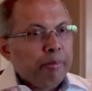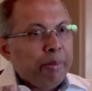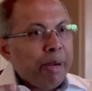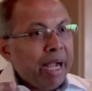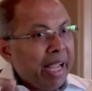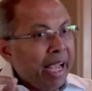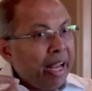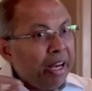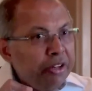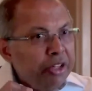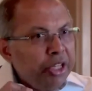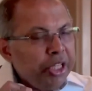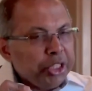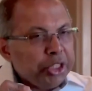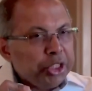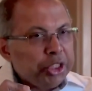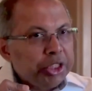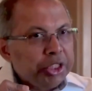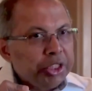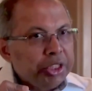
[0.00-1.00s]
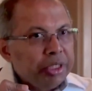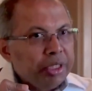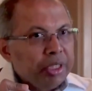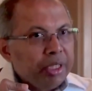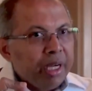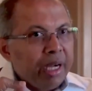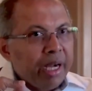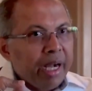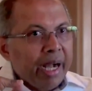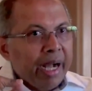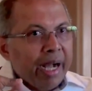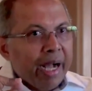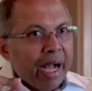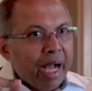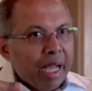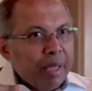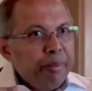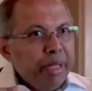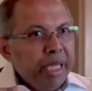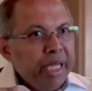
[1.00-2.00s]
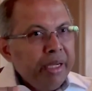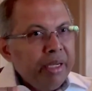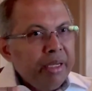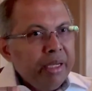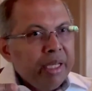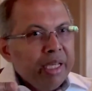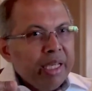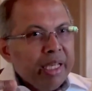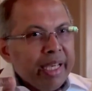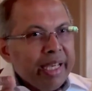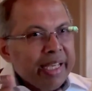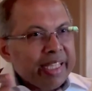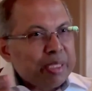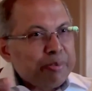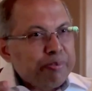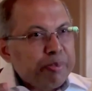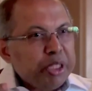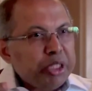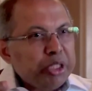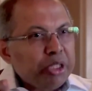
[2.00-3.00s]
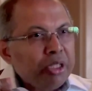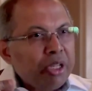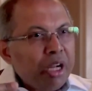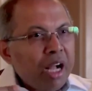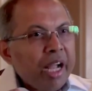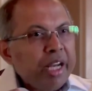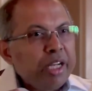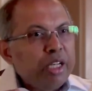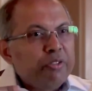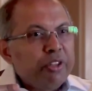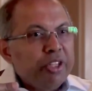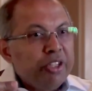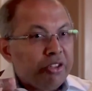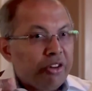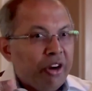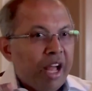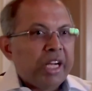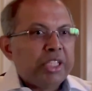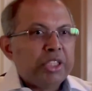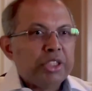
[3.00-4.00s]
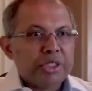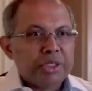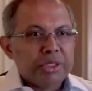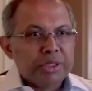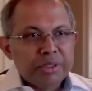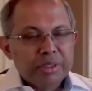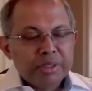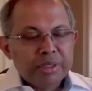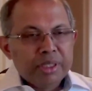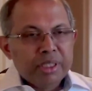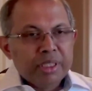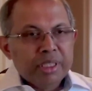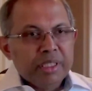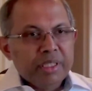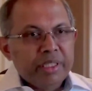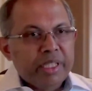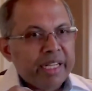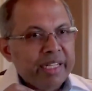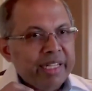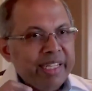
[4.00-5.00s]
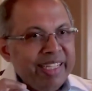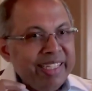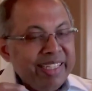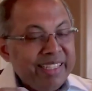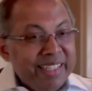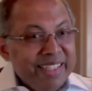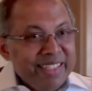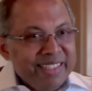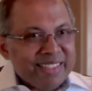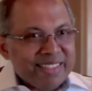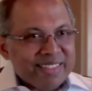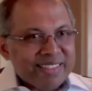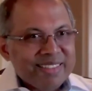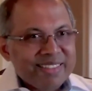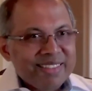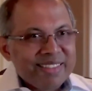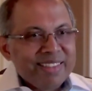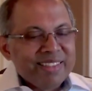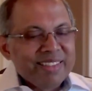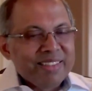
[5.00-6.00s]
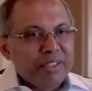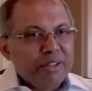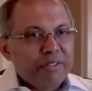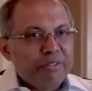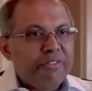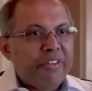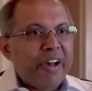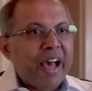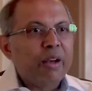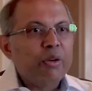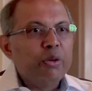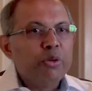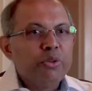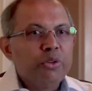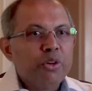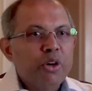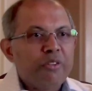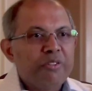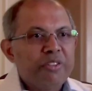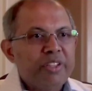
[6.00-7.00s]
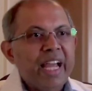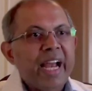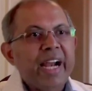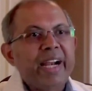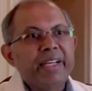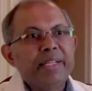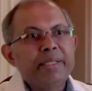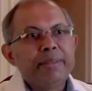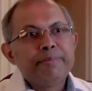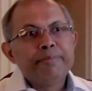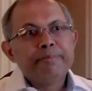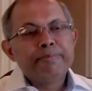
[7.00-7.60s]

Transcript: By enrich, I mean a special kind of interaction that increases the value of data.